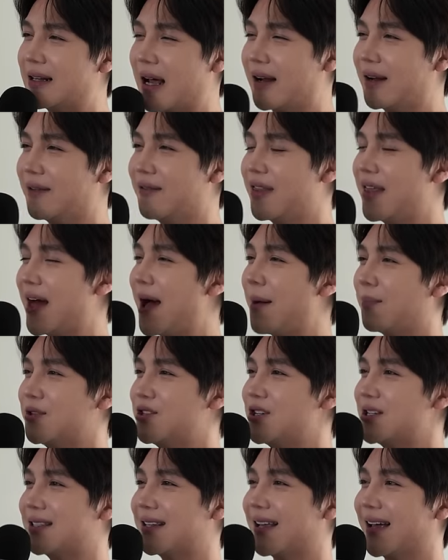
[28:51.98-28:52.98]
Not even that,
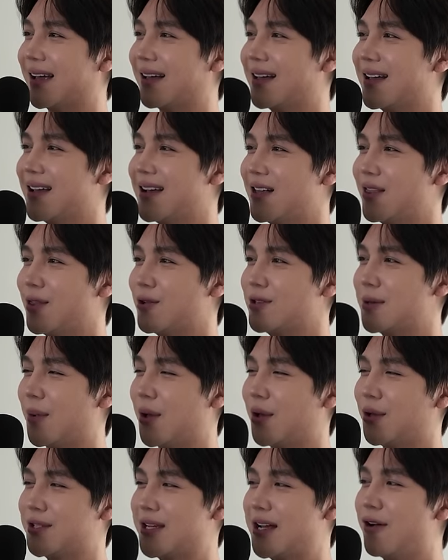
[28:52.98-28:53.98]
but just like there's some
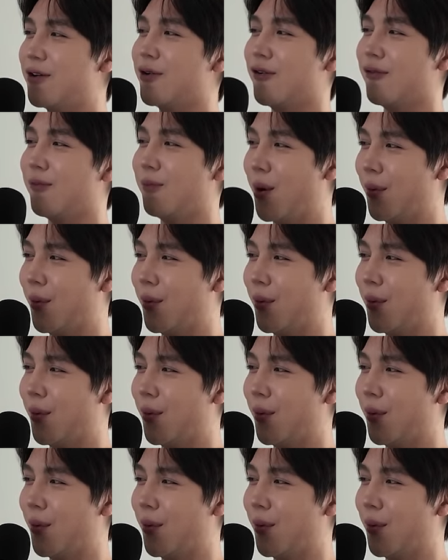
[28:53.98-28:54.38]
ulterior